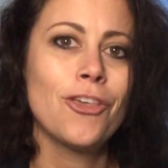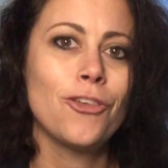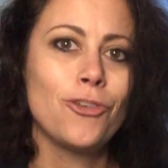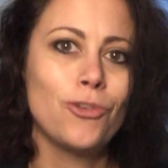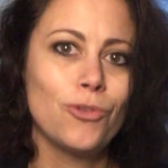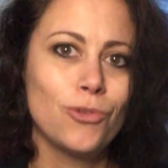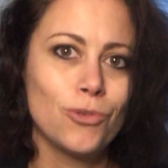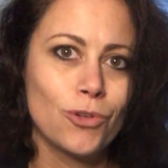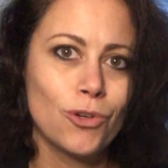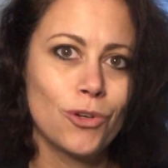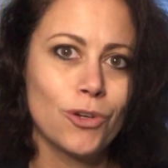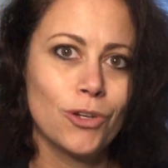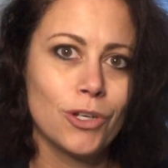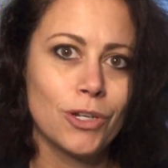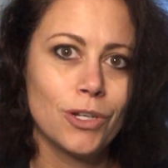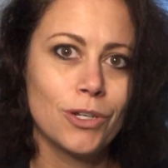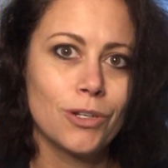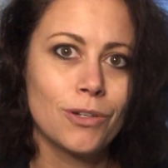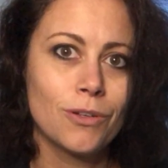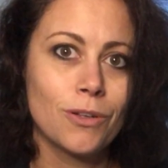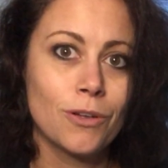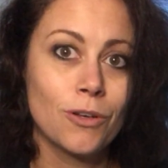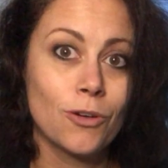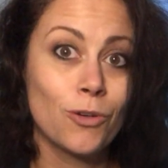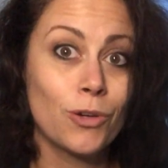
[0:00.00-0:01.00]
you could
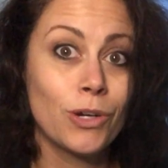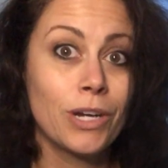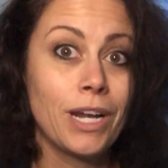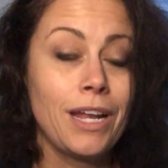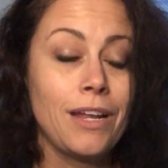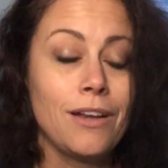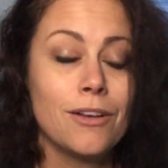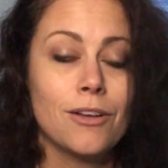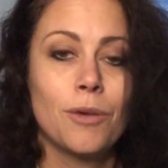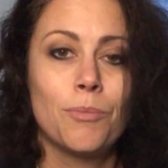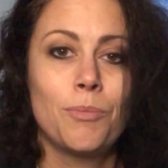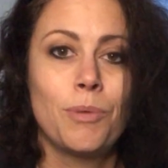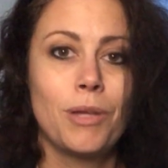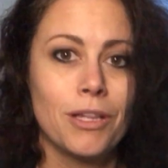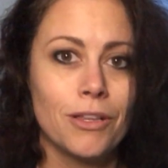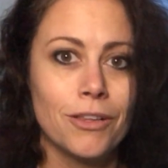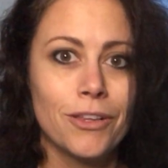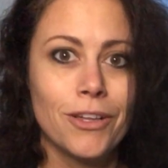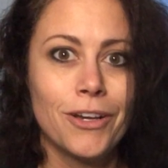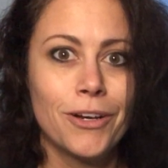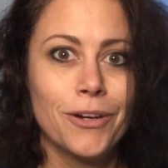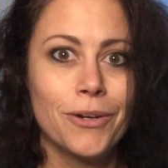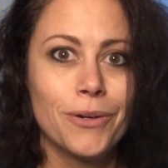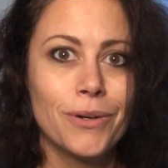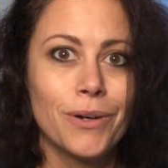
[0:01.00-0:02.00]
create a
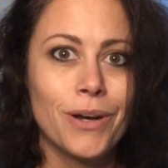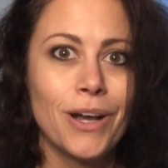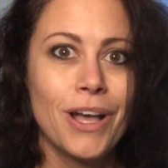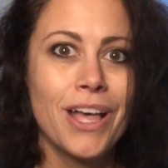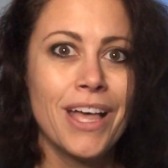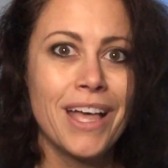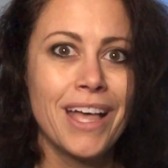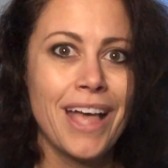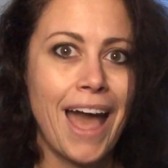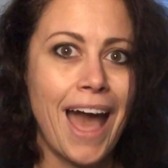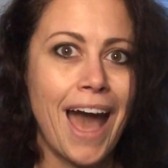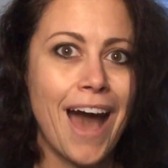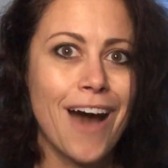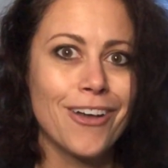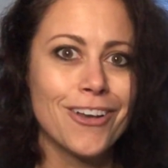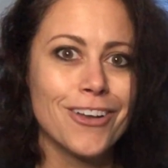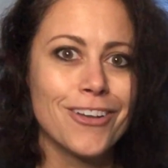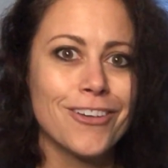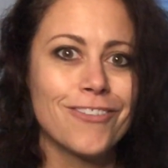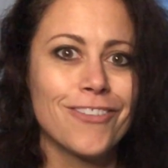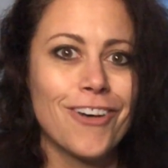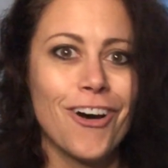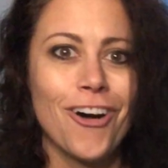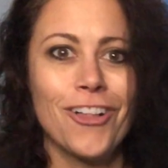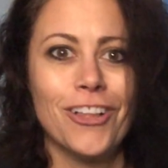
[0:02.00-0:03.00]
pillow out
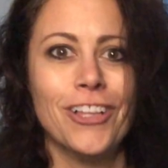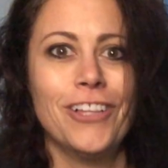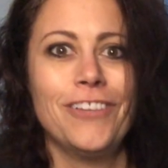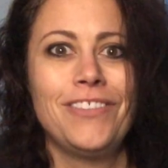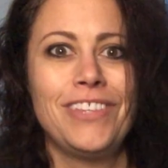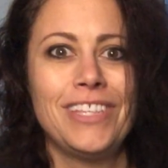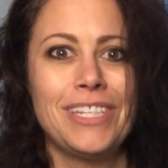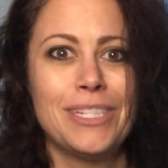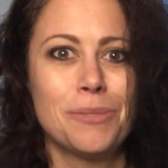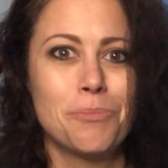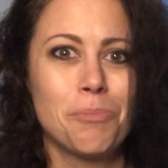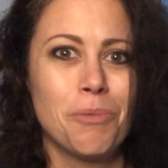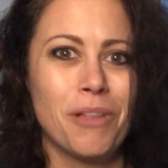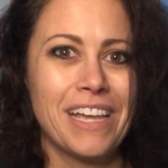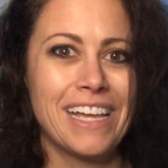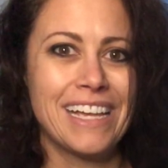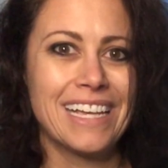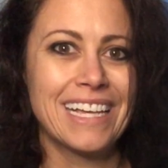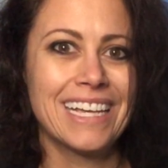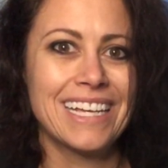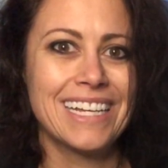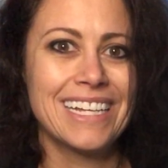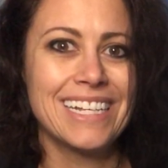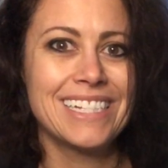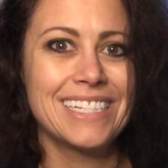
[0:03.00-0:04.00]
of all of these
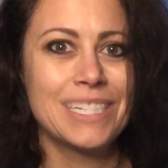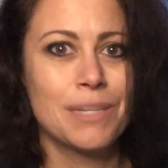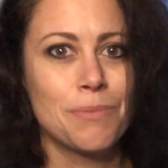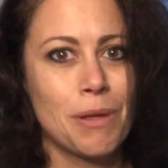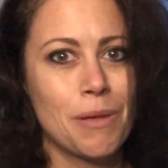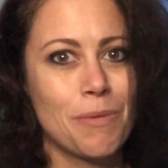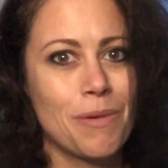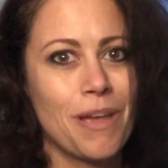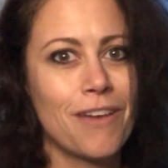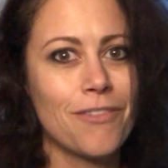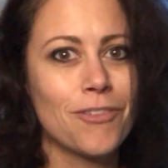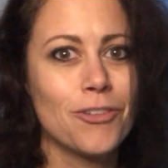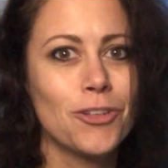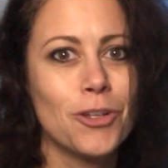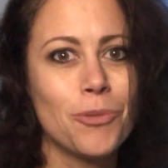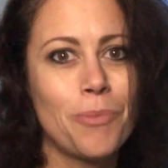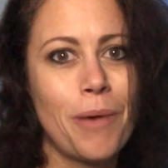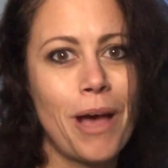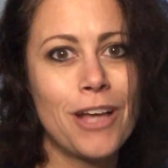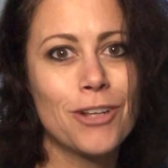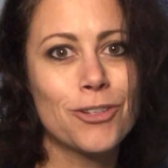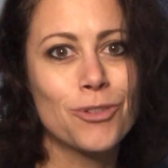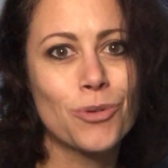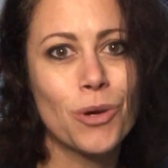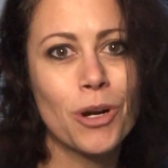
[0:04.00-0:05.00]
blankets and maybe have a little
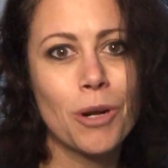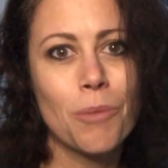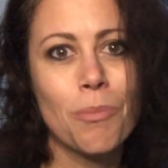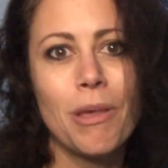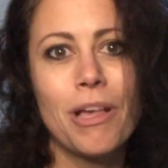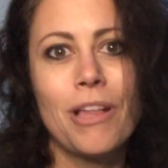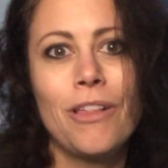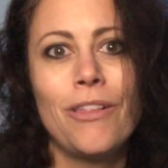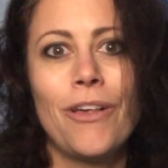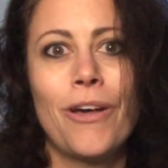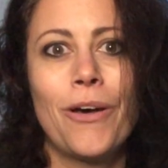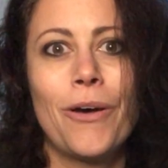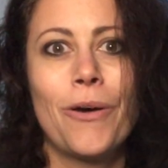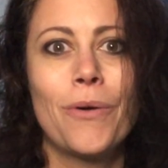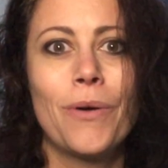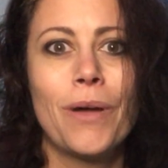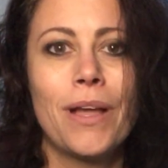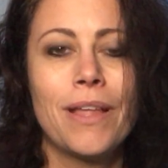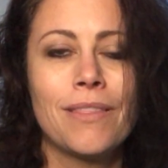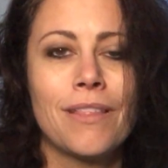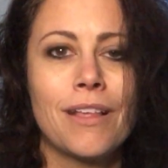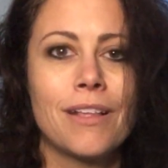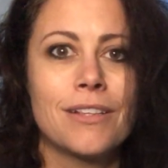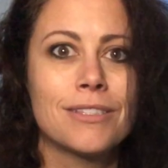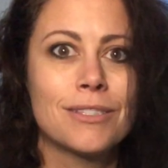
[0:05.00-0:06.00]
patchwork pillow,
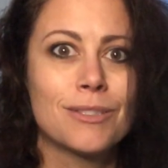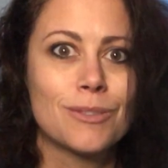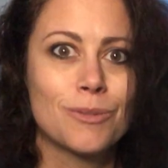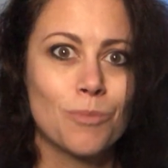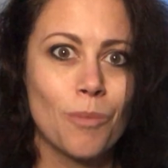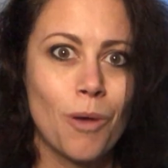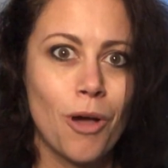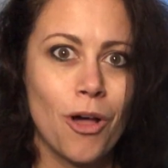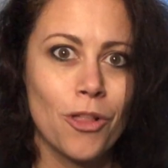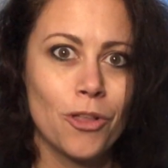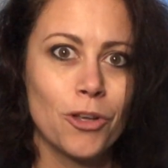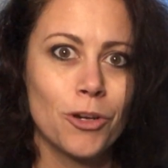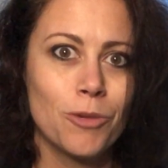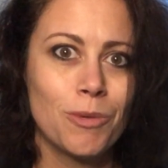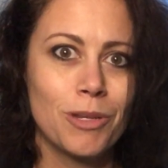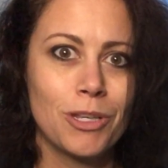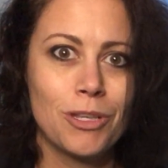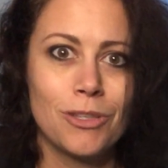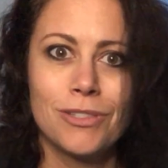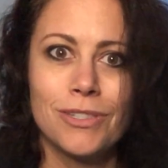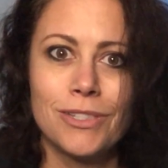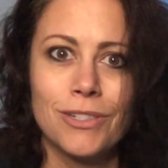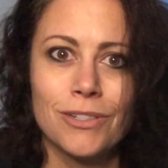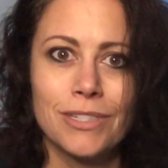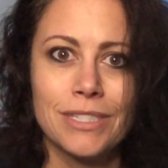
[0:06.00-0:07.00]
and that's smaller but
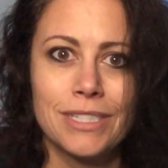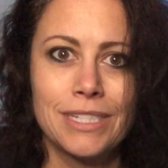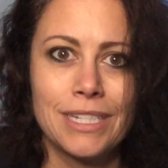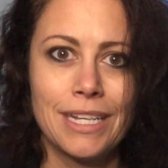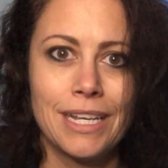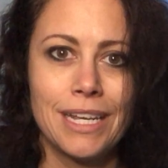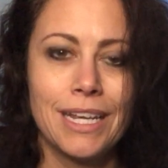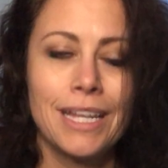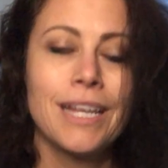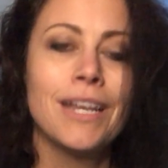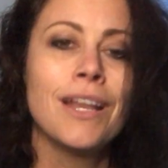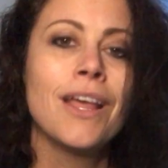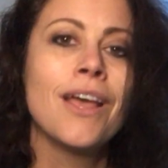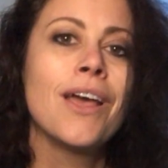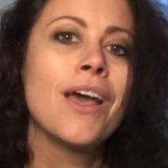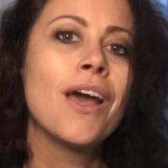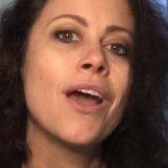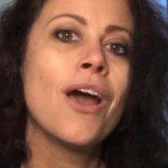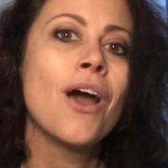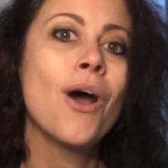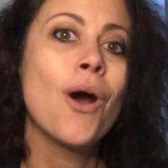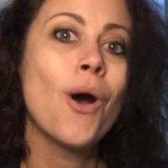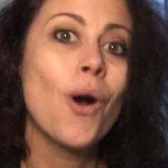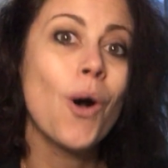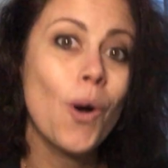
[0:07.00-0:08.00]
you still see it.
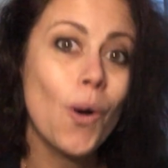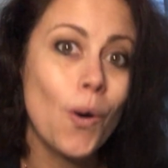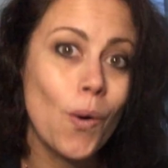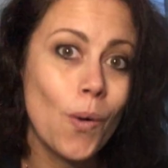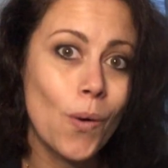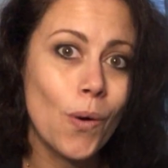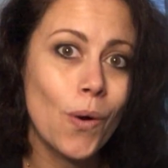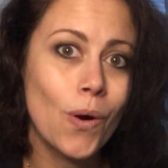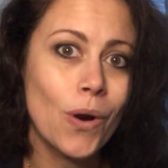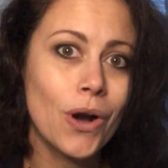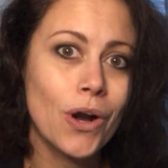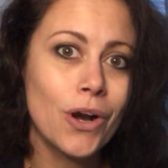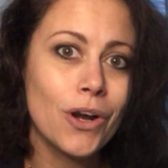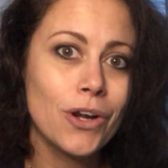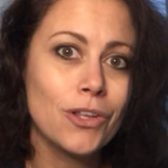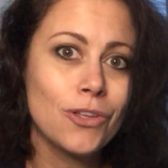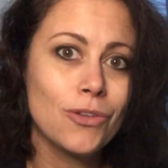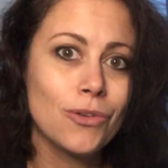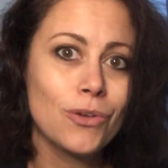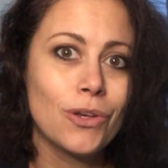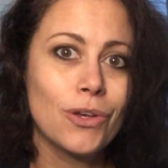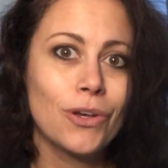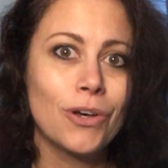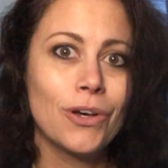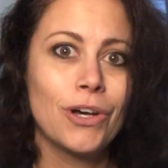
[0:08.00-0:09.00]
Or
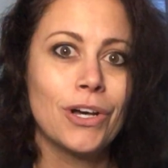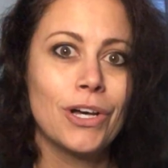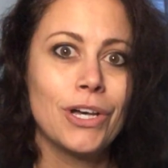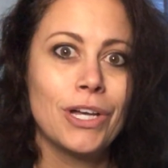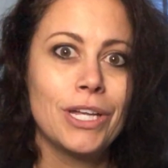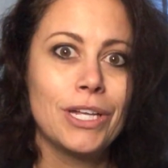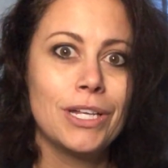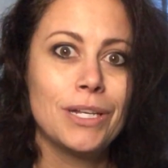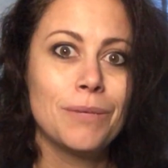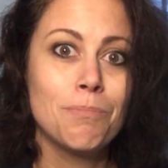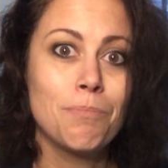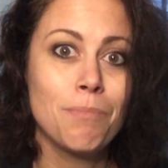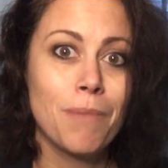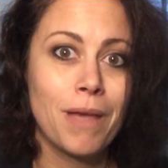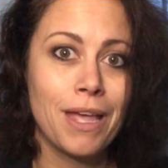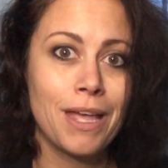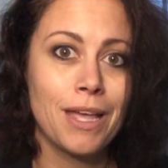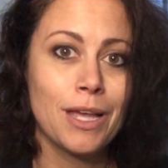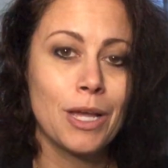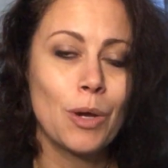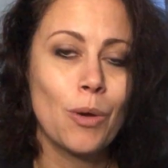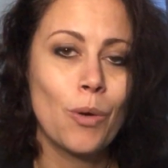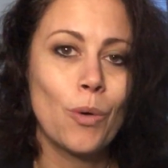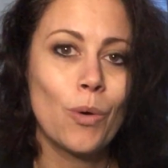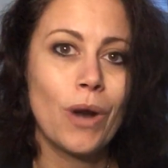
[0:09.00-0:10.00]
you could
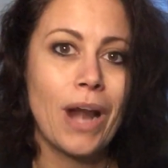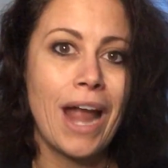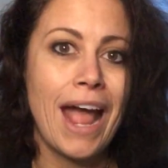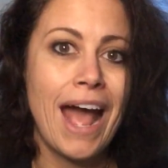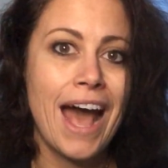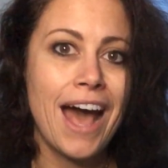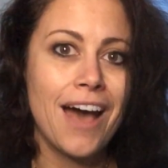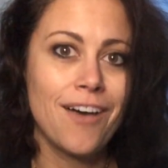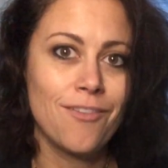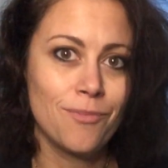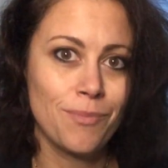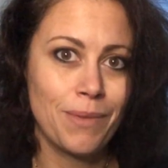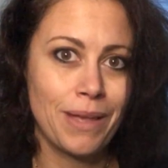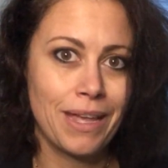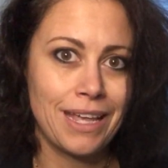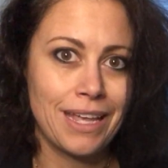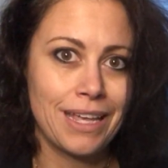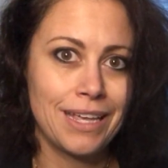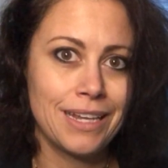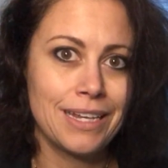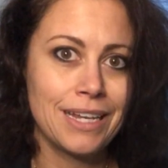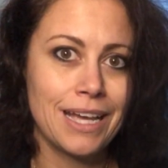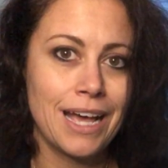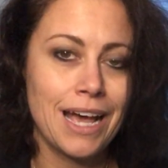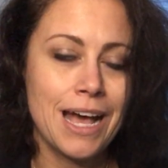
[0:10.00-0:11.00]
make or have
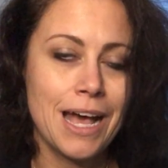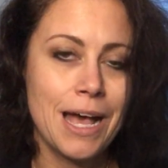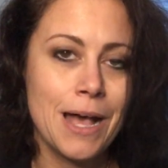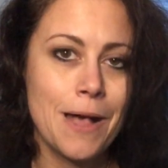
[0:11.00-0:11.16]
made